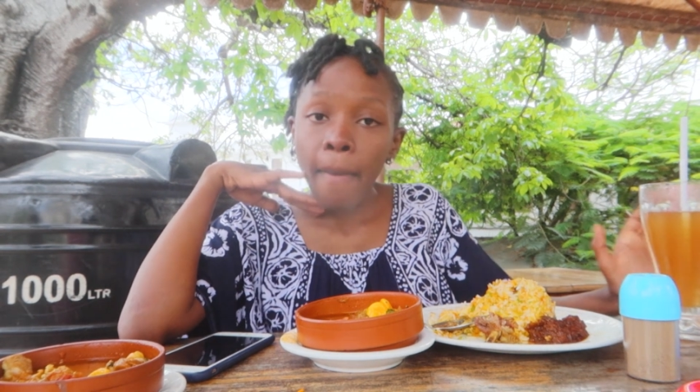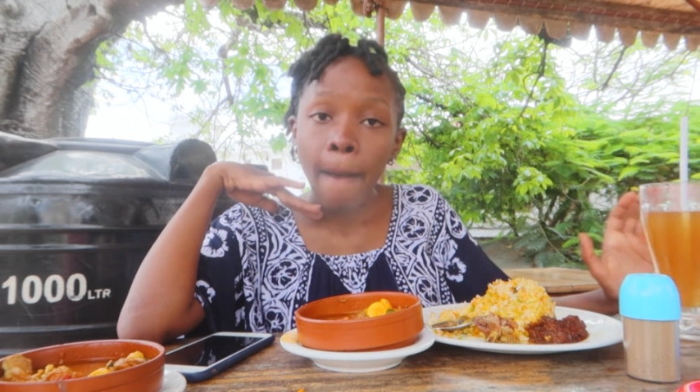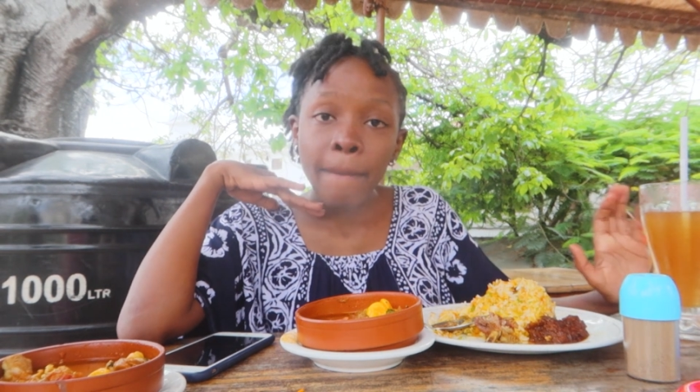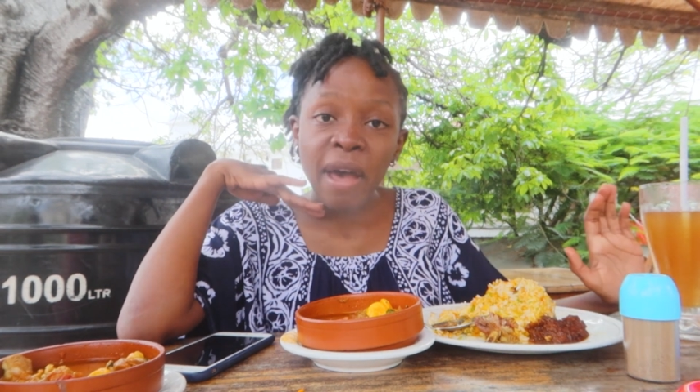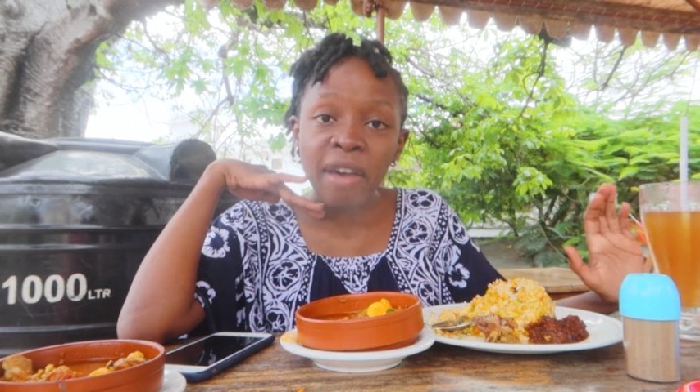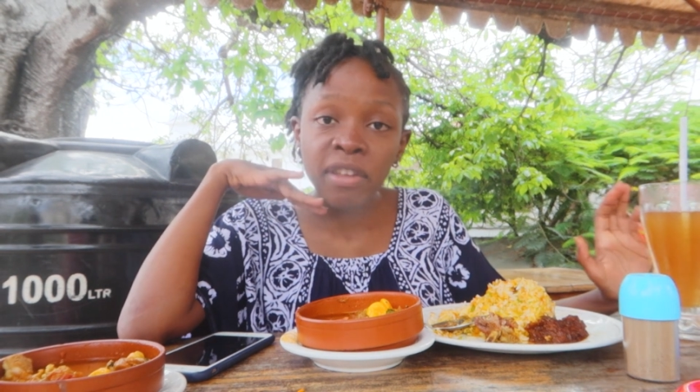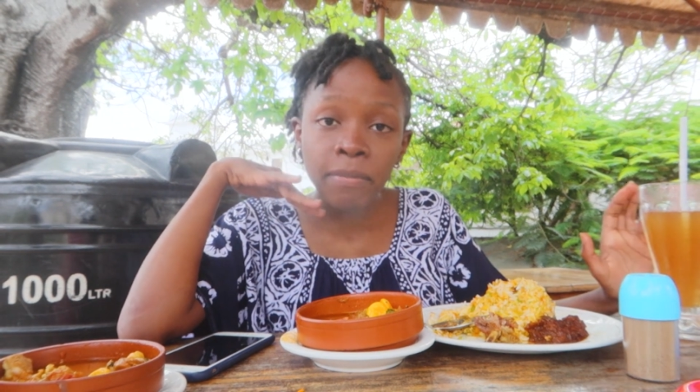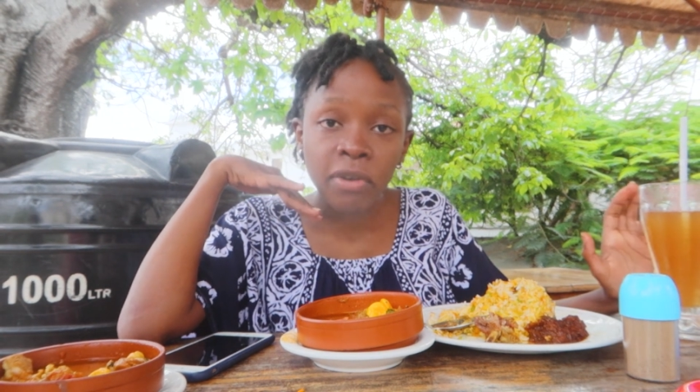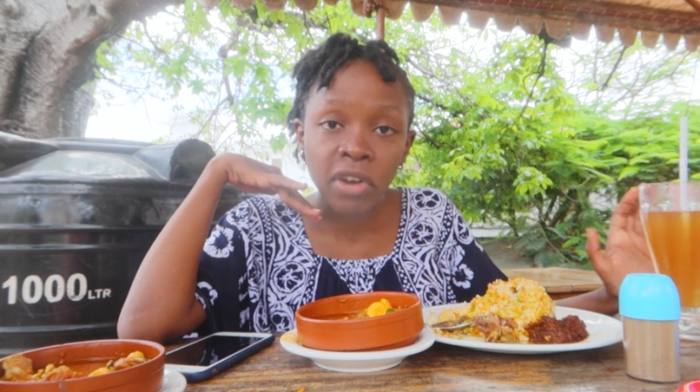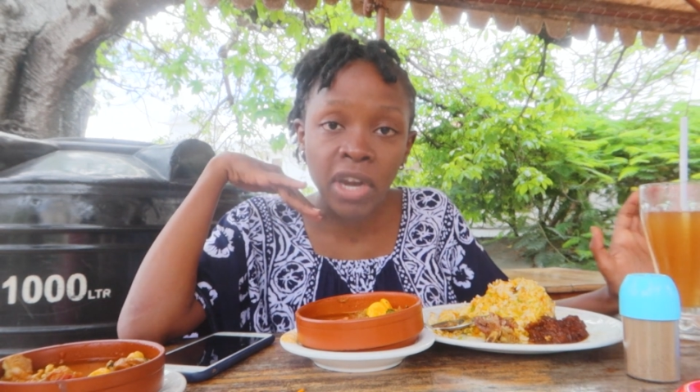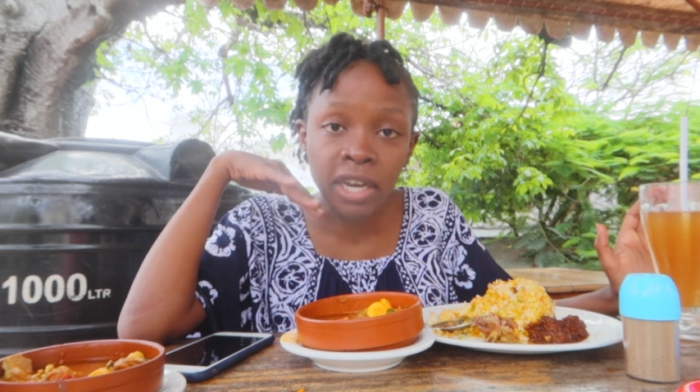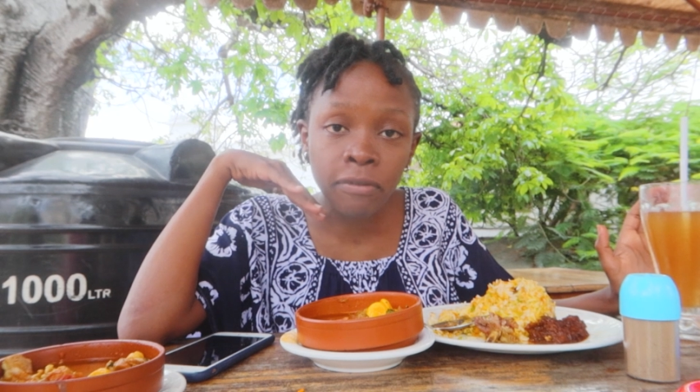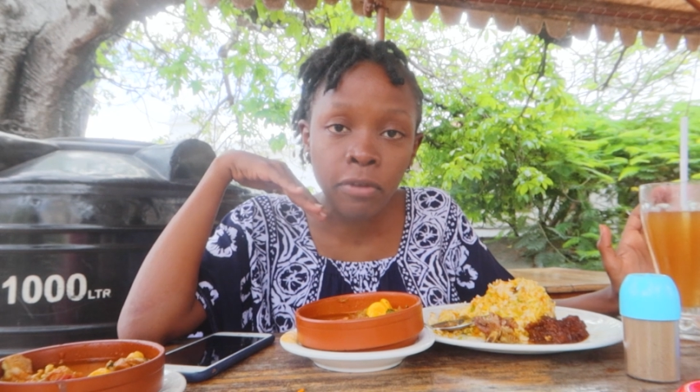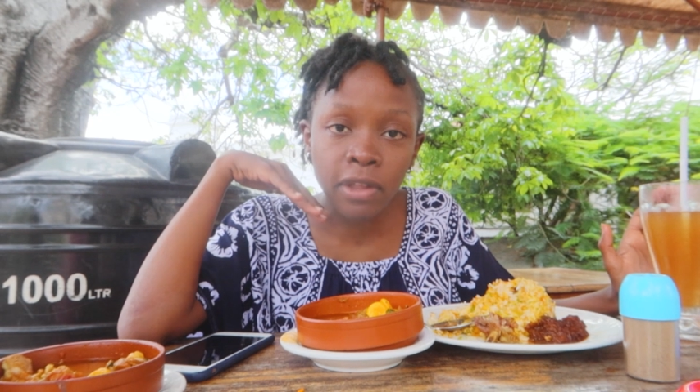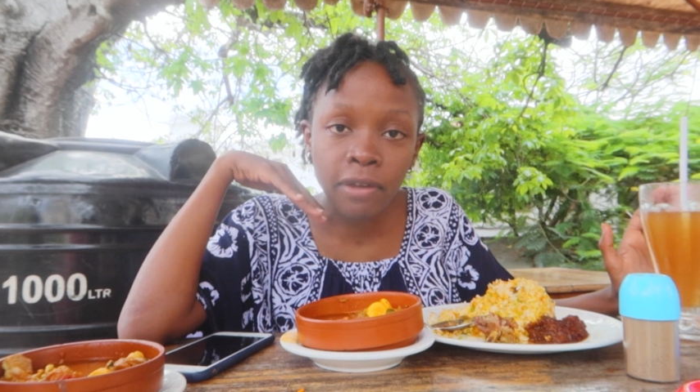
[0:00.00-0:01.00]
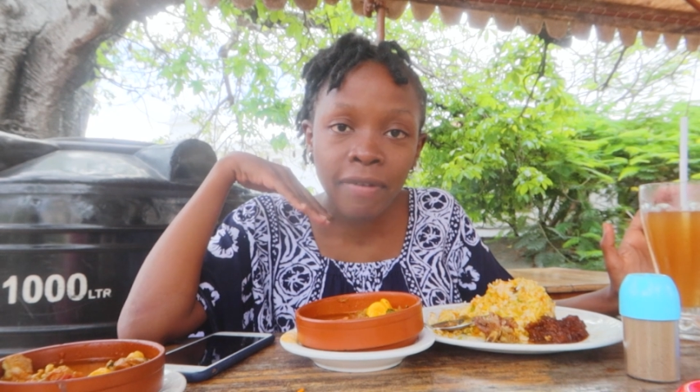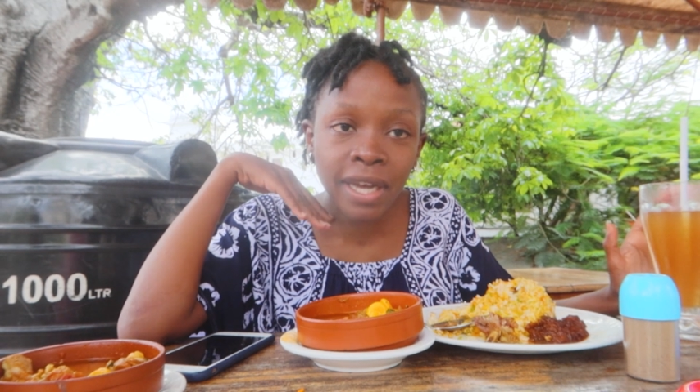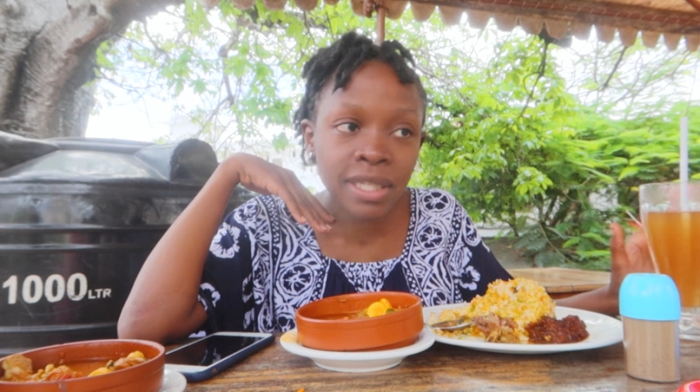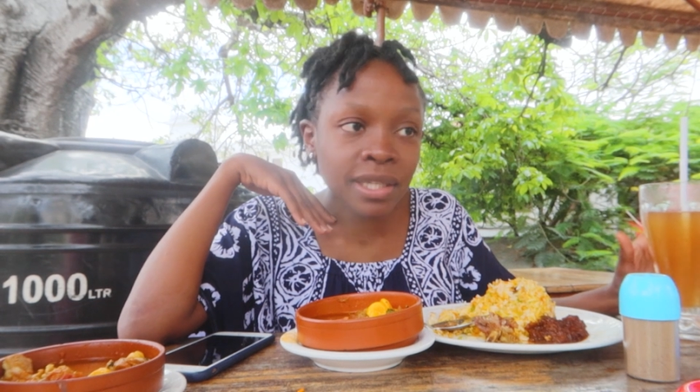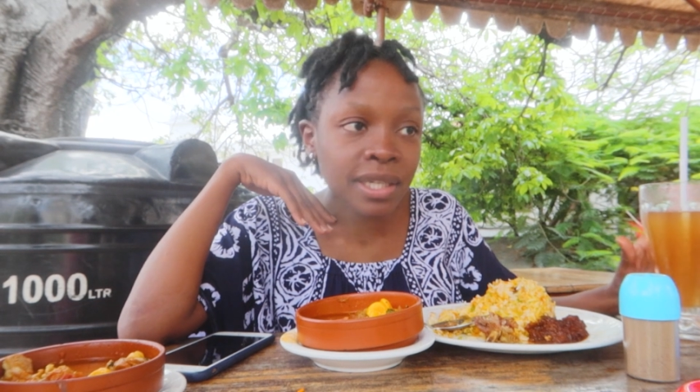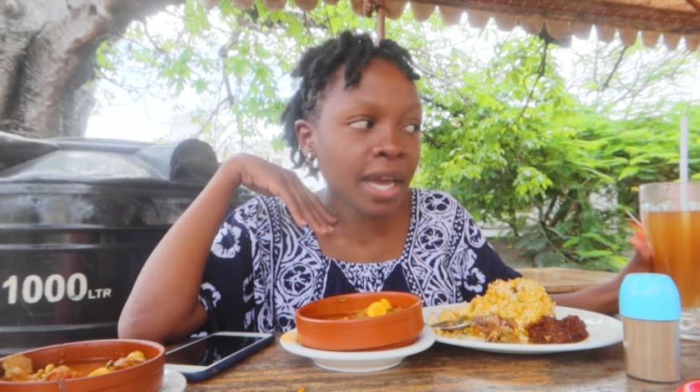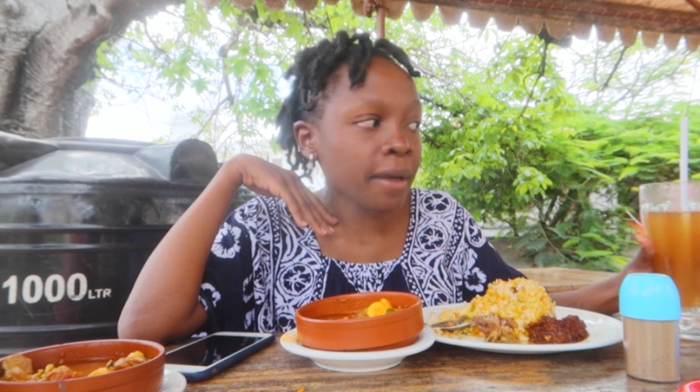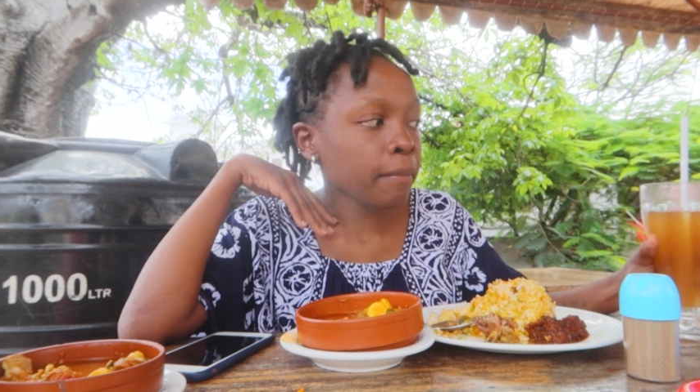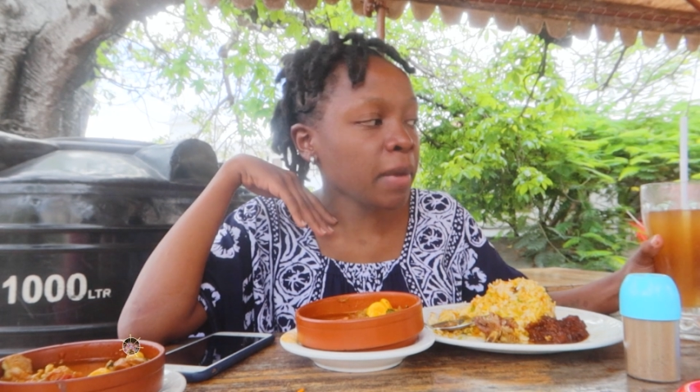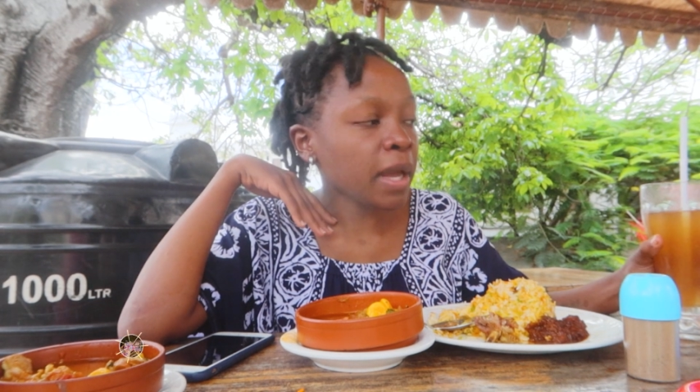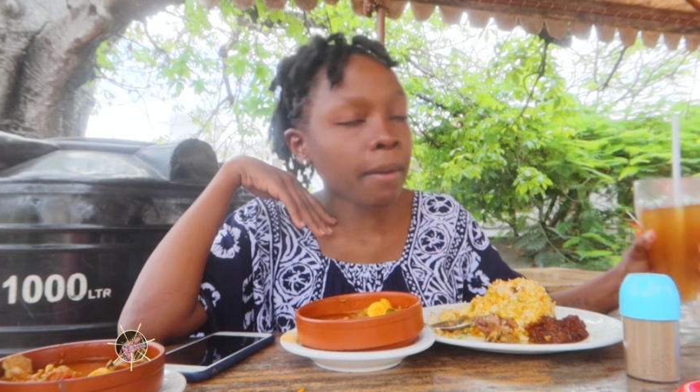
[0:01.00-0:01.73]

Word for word: I'm having biryani for the first time,